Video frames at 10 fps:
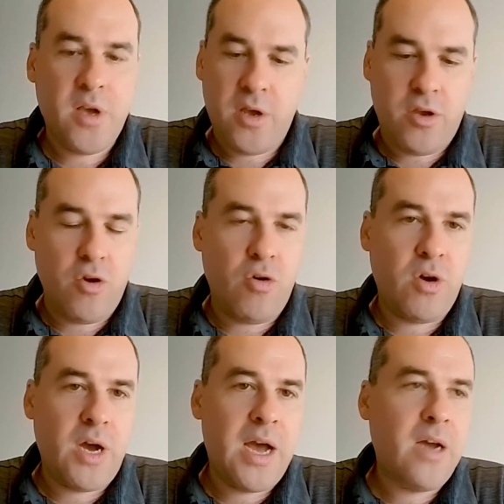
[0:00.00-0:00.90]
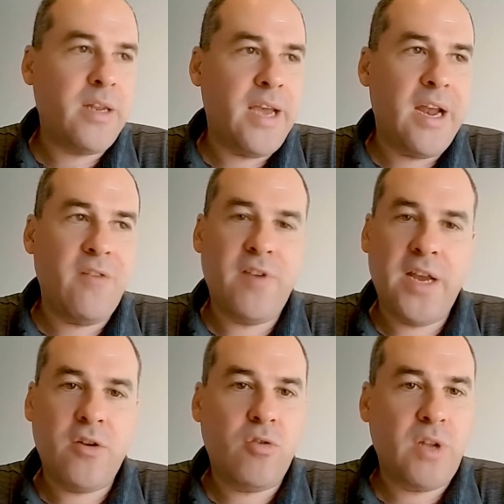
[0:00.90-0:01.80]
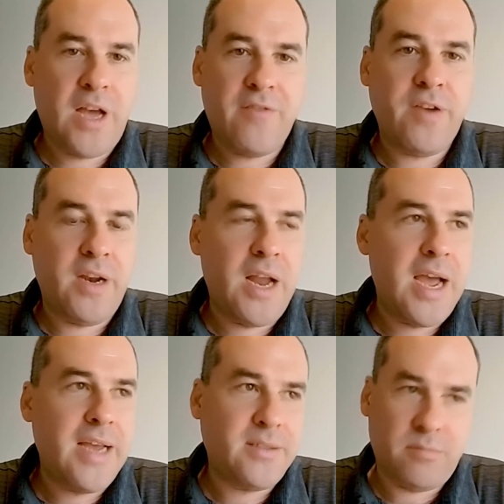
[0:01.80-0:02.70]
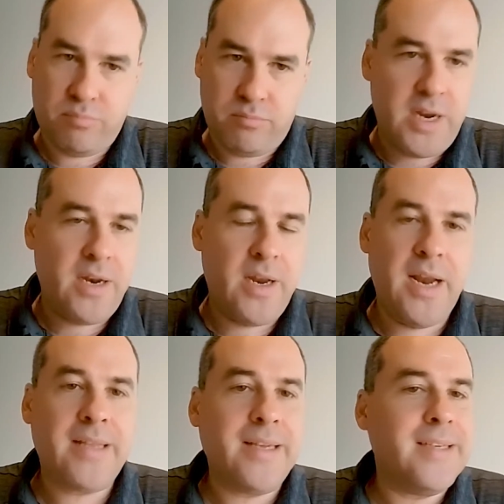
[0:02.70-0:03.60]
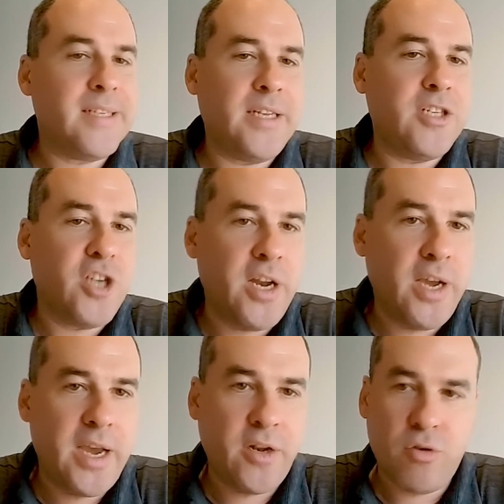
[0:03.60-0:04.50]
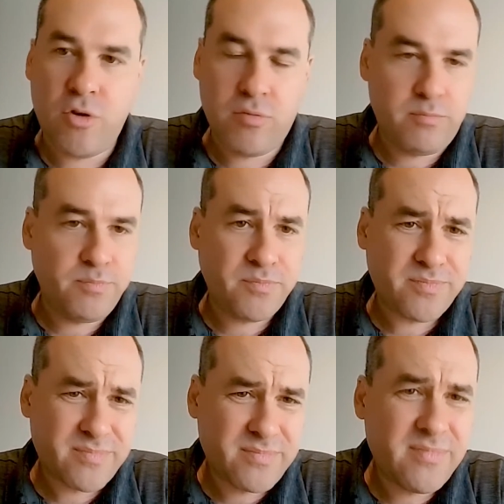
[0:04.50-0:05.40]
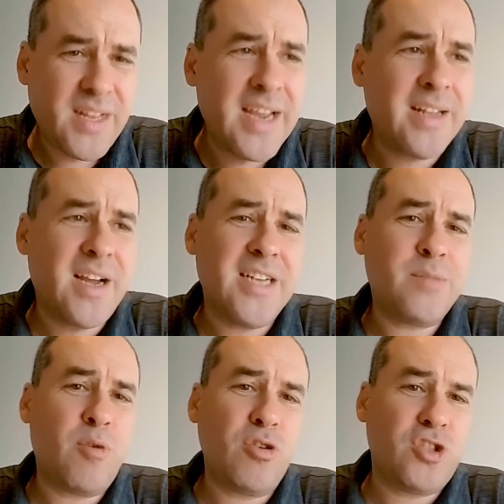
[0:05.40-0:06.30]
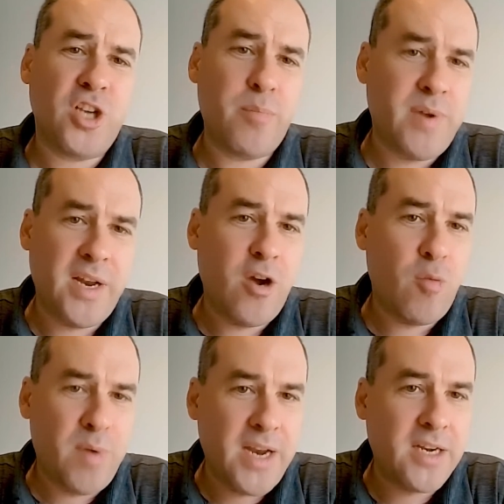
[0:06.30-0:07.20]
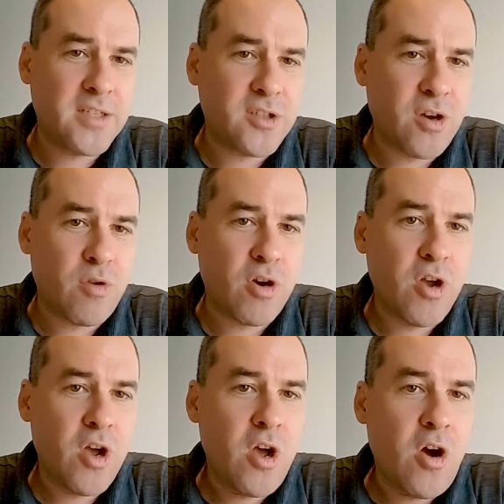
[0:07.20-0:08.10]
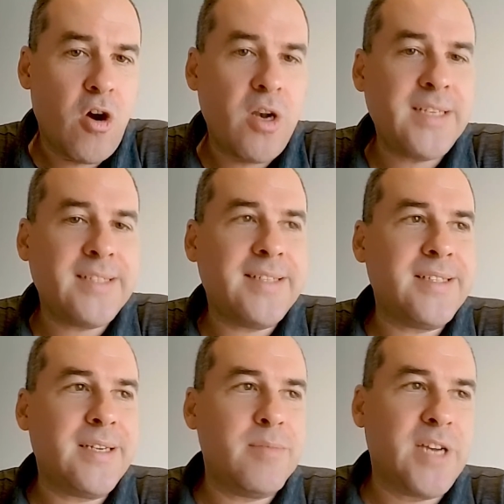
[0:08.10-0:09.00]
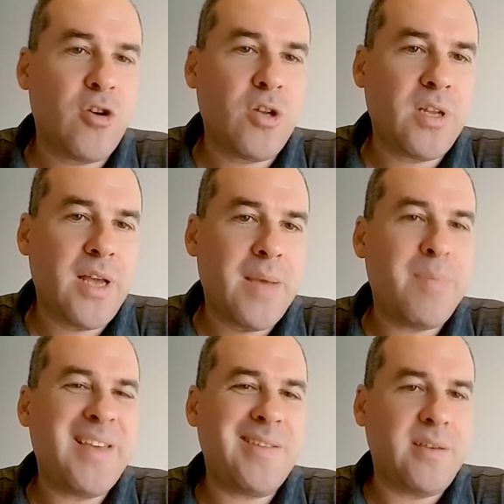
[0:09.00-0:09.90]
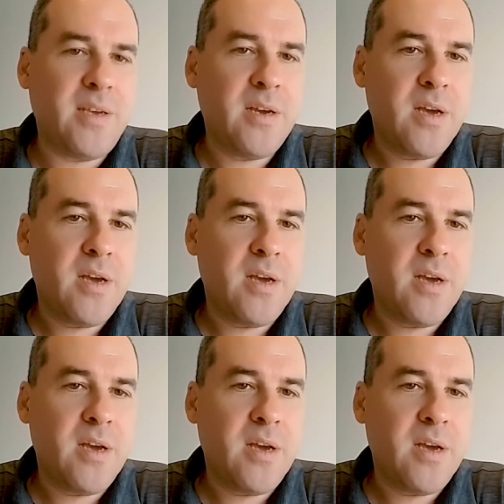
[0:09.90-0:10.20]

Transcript: Your car, the elevator, traffic lights, an electricity generator, a transport ship, an aeroplane, and so on. All these systems are not a PC.